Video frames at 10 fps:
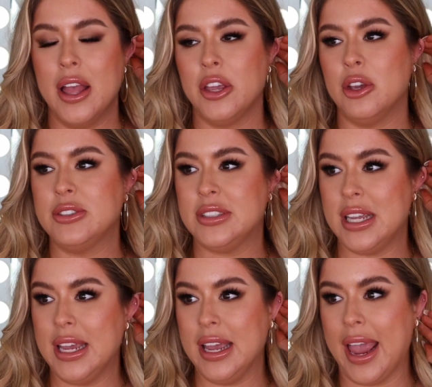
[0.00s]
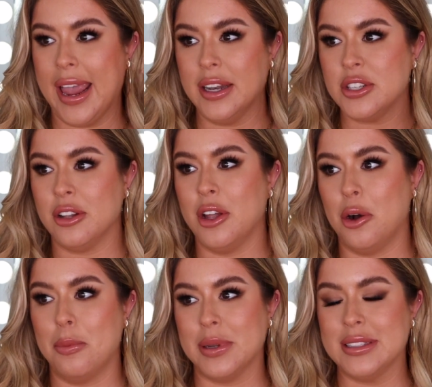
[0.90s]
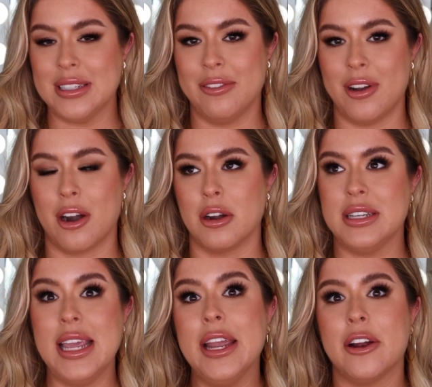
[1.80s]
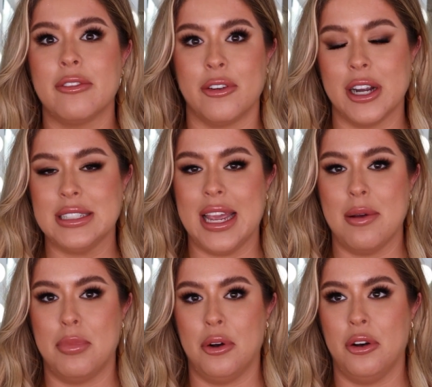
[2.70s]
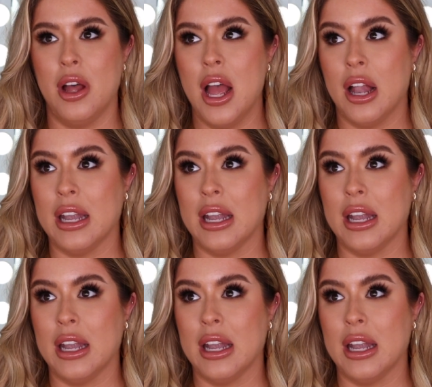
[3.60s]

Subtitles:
you see antelope and stuff, or deer, for example,